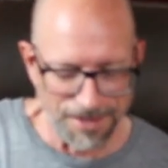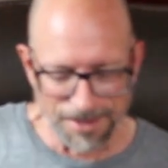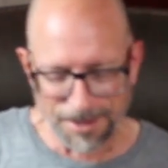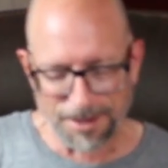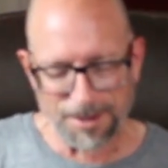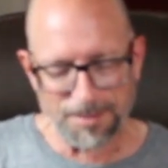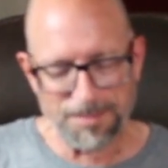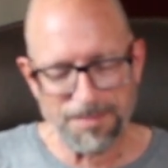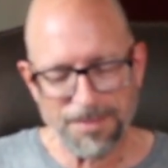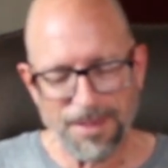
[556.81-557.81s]
I
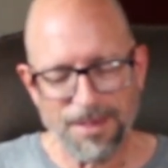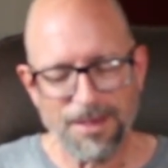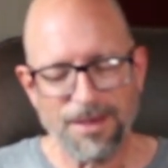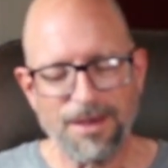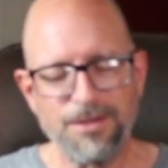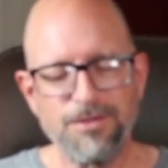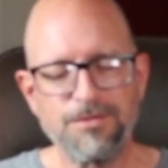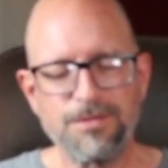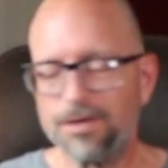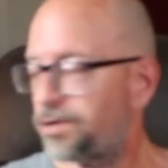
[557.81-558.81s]

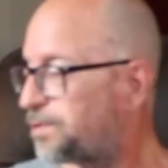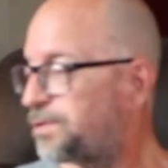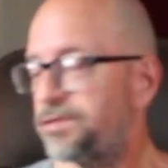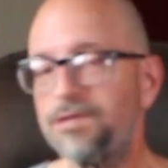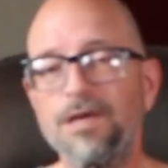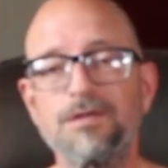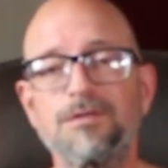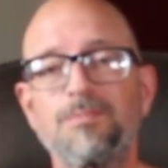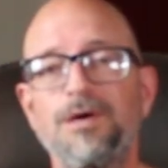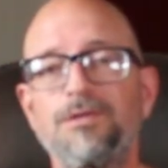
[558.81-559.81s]
used, oh, this is
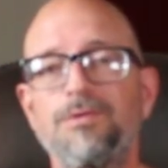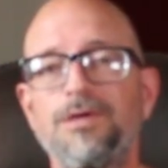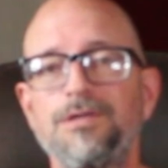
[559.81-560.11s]
Dexter, by the way.